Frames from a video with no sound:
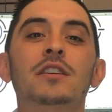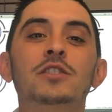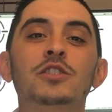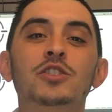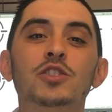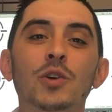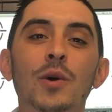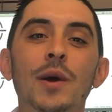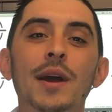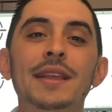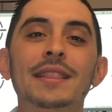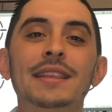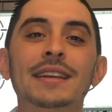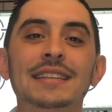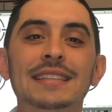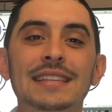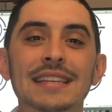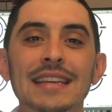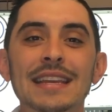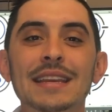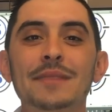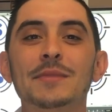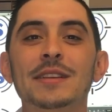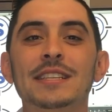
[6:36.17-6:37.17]
Join the
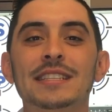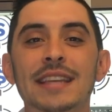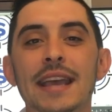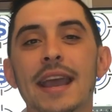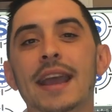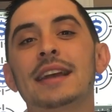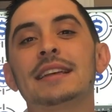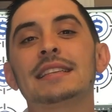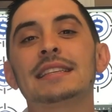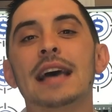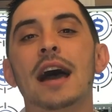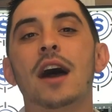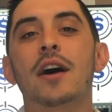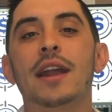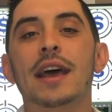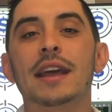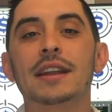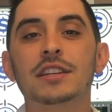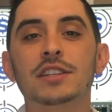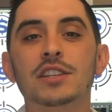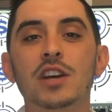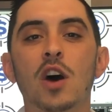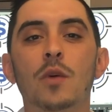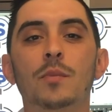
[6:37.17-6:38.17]
team and check us out
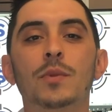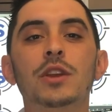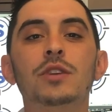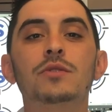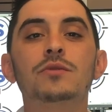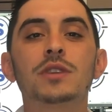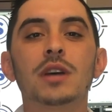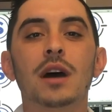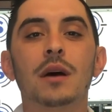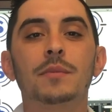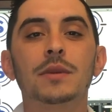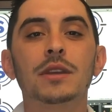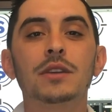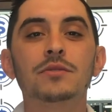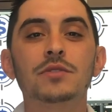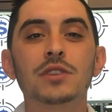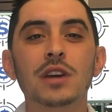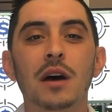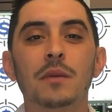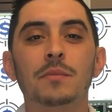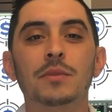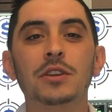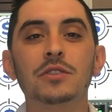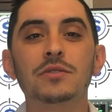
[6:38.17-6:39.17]
at
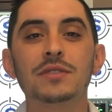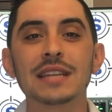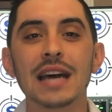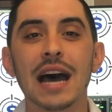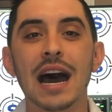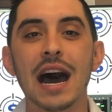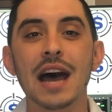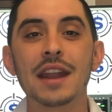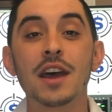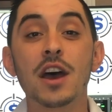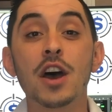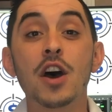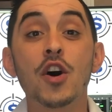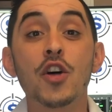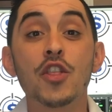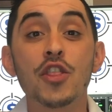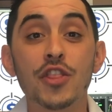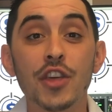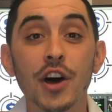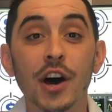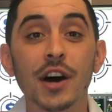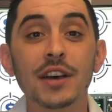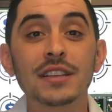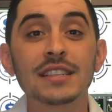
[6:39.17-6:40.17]

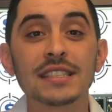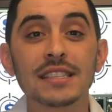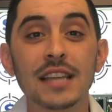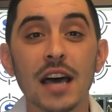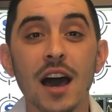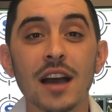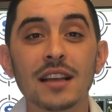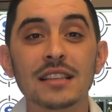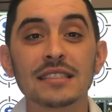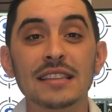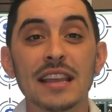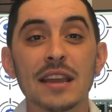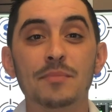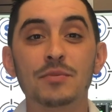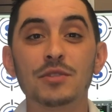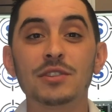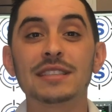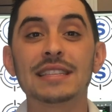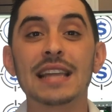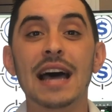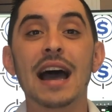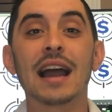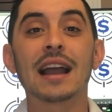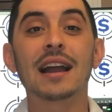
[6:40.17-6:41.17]

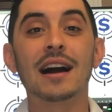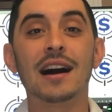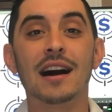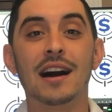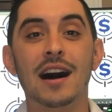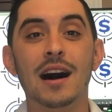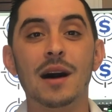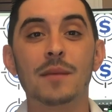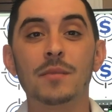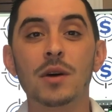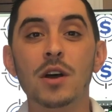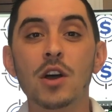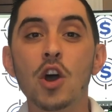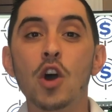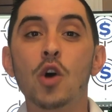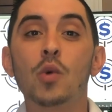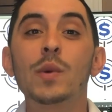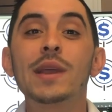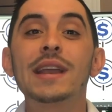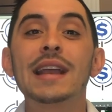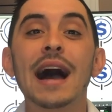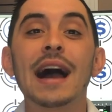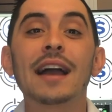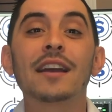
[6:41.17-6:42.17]
www.thestocksnipers.com.
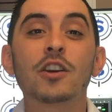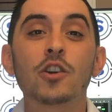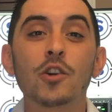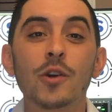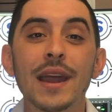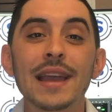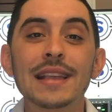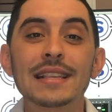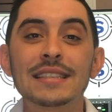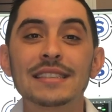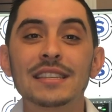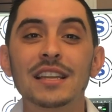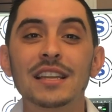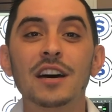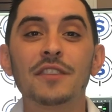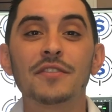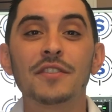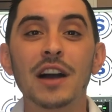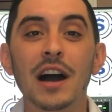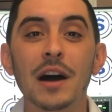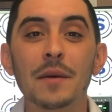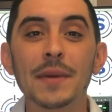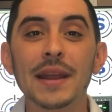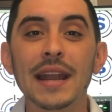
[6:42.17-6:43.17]
We got great stuff
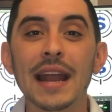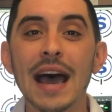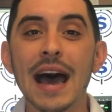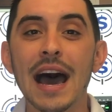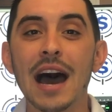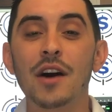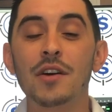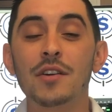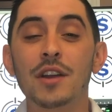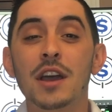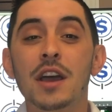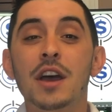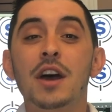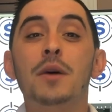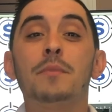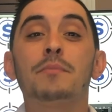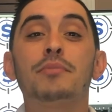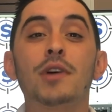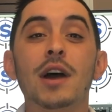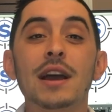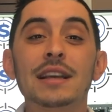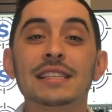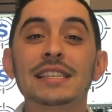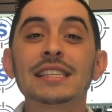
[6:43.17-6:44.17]
coming out.
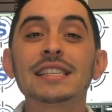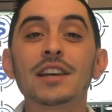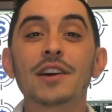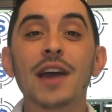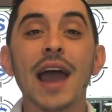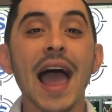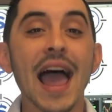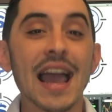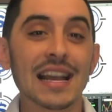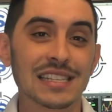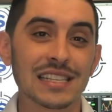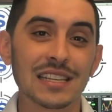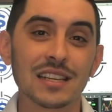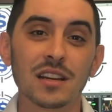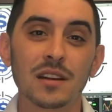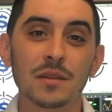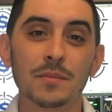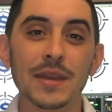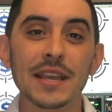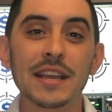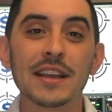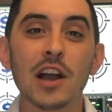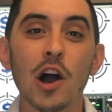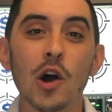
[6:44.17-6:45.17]
Prices are actually going
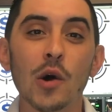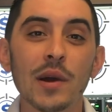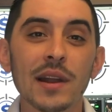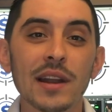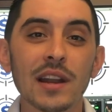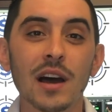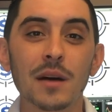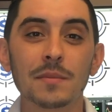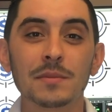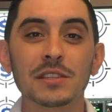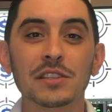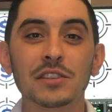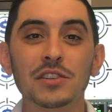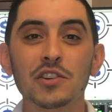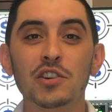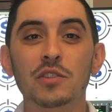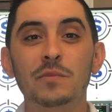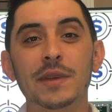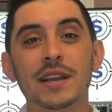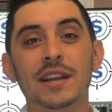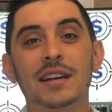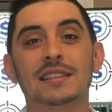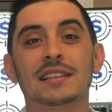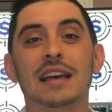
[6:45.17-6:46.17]
to be going up soon
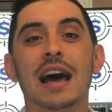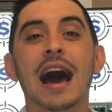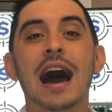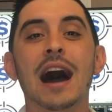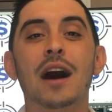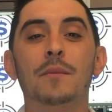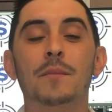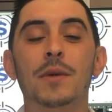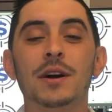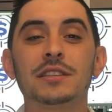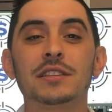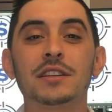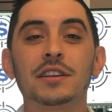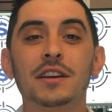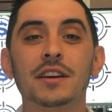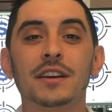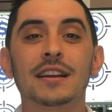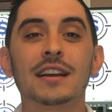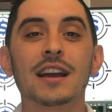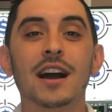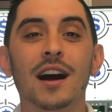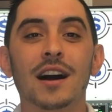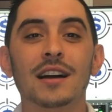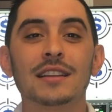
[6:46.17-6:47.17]
because of how much good
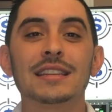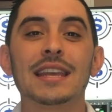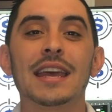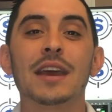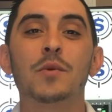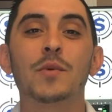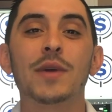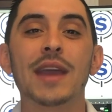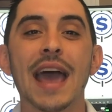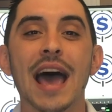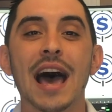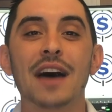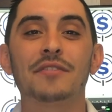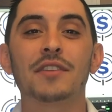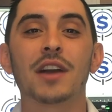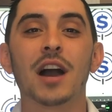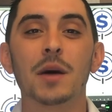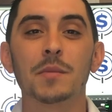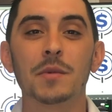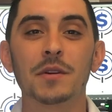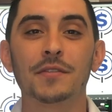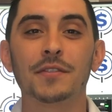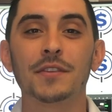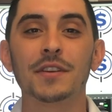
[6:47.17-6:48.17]
content we have
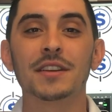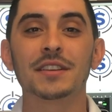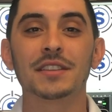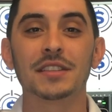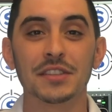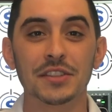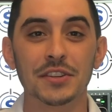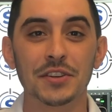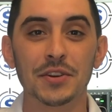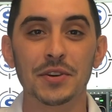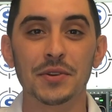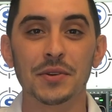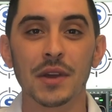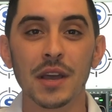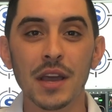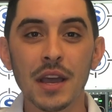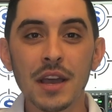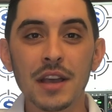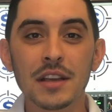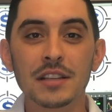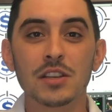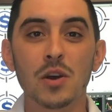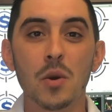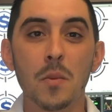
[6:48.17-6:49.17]
coming for you soon.
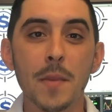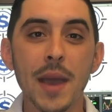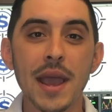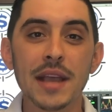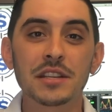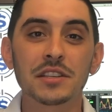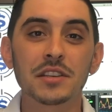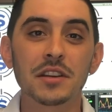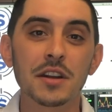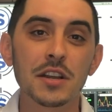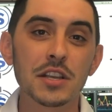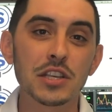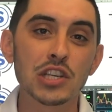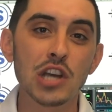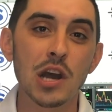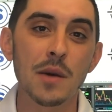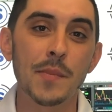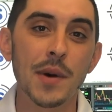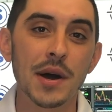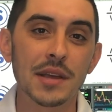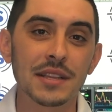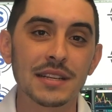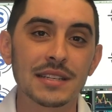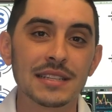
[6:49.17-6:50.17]
So make sure to jump
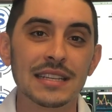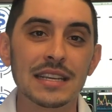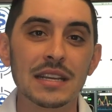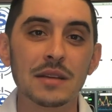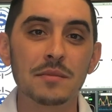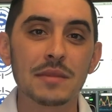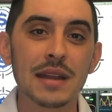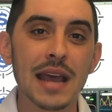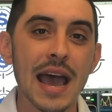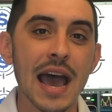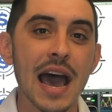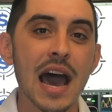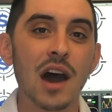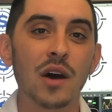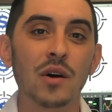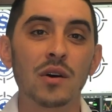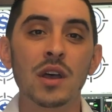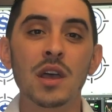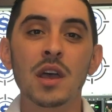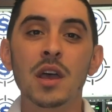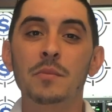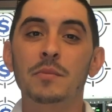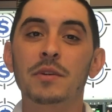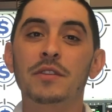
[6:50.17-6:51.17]
on the team now
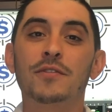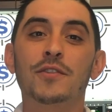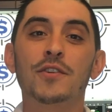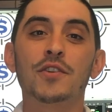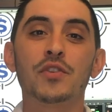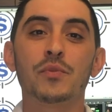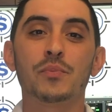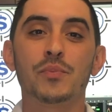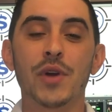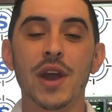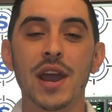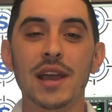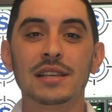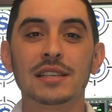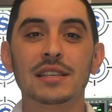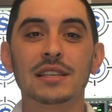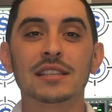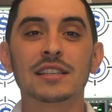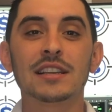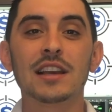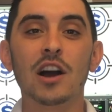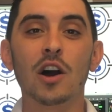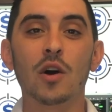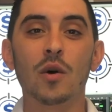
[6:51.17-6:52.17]
before the prices
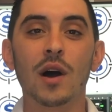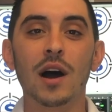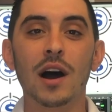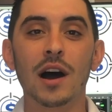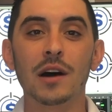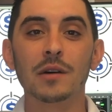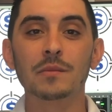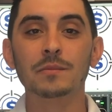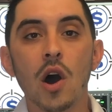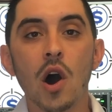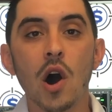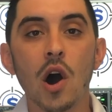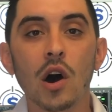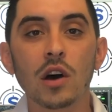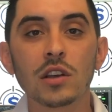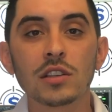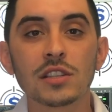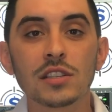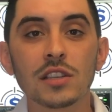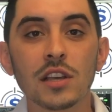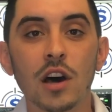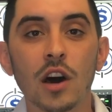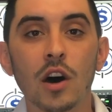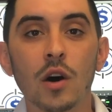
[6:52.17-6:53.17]
go up.
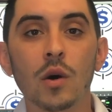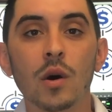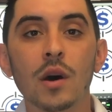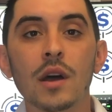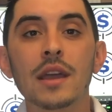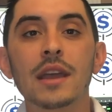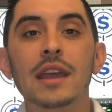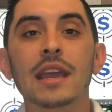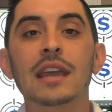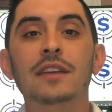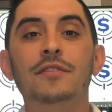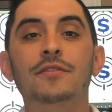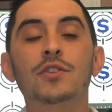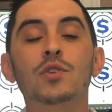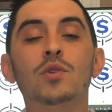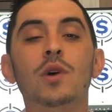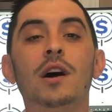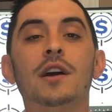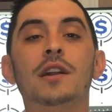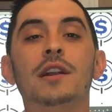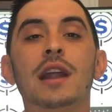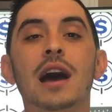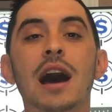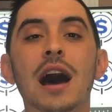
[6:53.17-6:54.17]
Also, if you
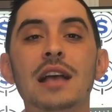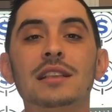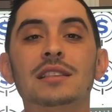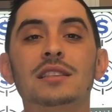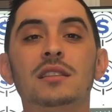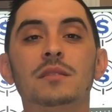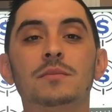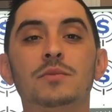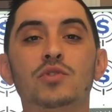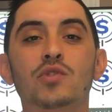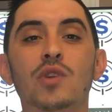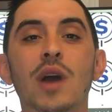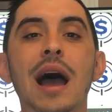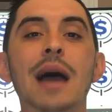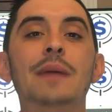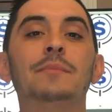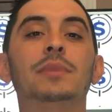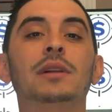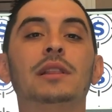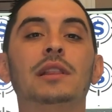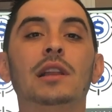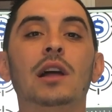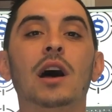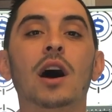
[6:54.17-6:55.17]
are not subscribed
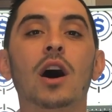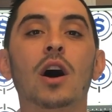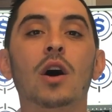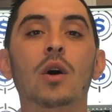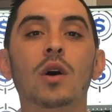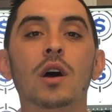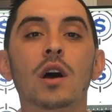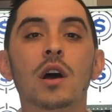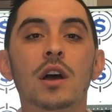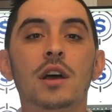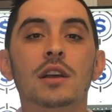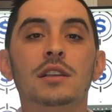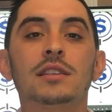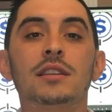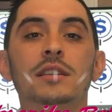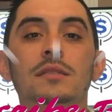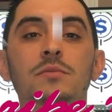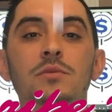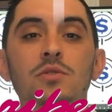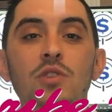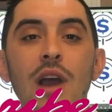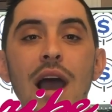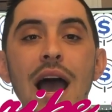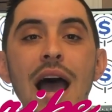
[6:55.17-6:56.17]
below,
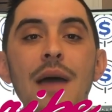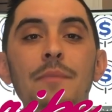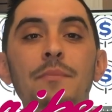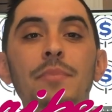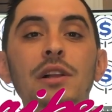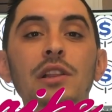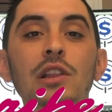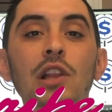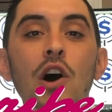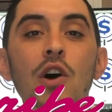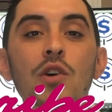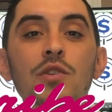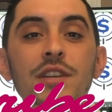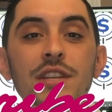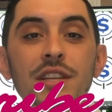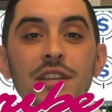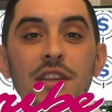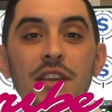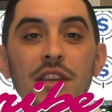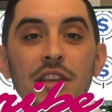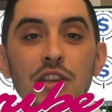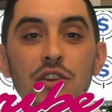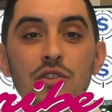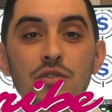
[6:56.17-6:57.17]
subscribe below to
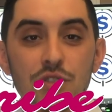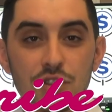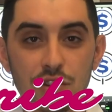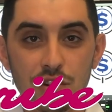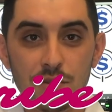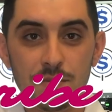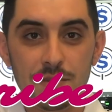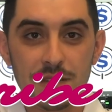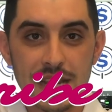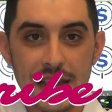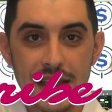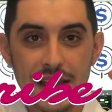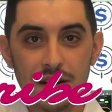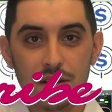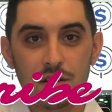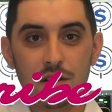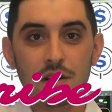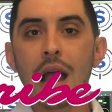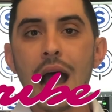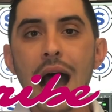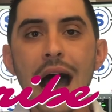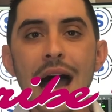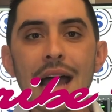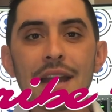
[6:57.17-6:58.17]
the YouTube channel.
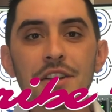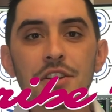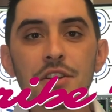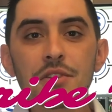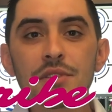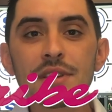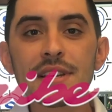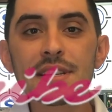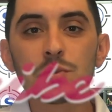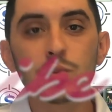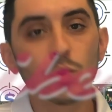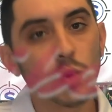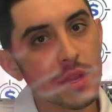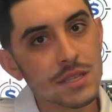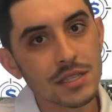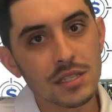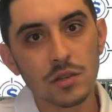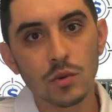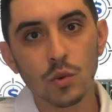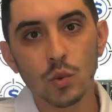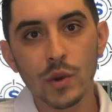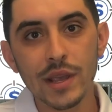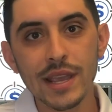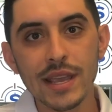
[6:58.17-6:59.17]
I do this once
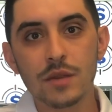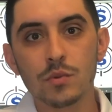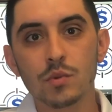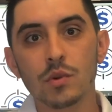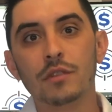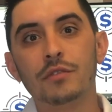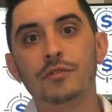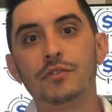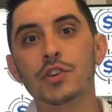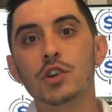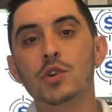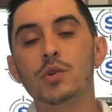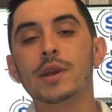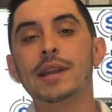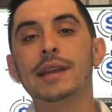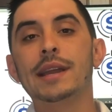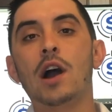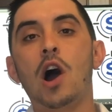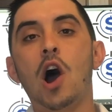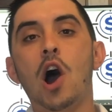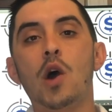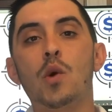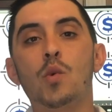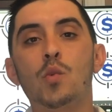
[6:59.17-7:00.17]
a week, reviewing
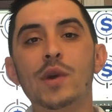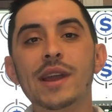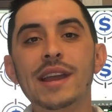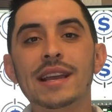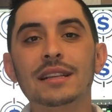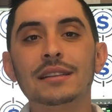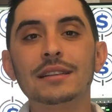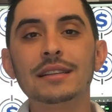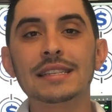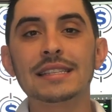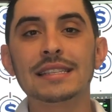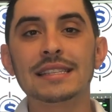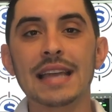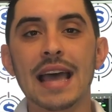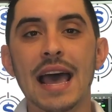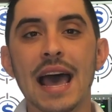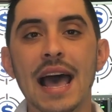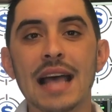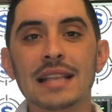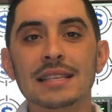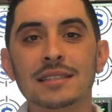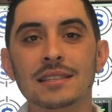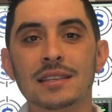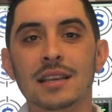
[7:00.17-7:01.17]
our weekly
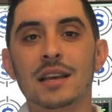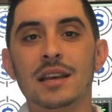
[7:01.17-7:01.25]
stats.